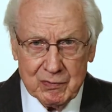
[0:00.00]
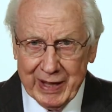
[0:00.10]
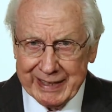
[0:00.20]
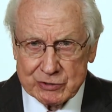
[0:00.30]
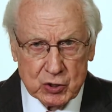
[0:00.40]

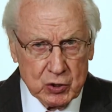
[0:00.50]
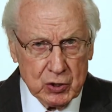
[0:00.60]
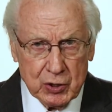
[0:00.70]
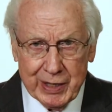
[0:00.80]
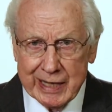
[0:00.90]
That's
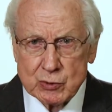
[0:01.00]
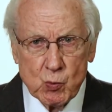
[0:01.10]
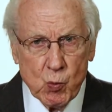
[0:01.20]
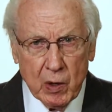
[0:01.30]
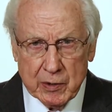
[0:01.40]
good. That's
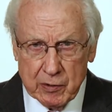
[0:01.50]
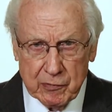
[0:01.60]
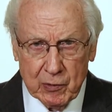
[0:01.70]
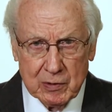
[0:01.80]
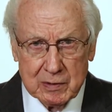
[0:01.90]

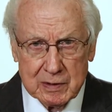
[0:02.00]
wonderful.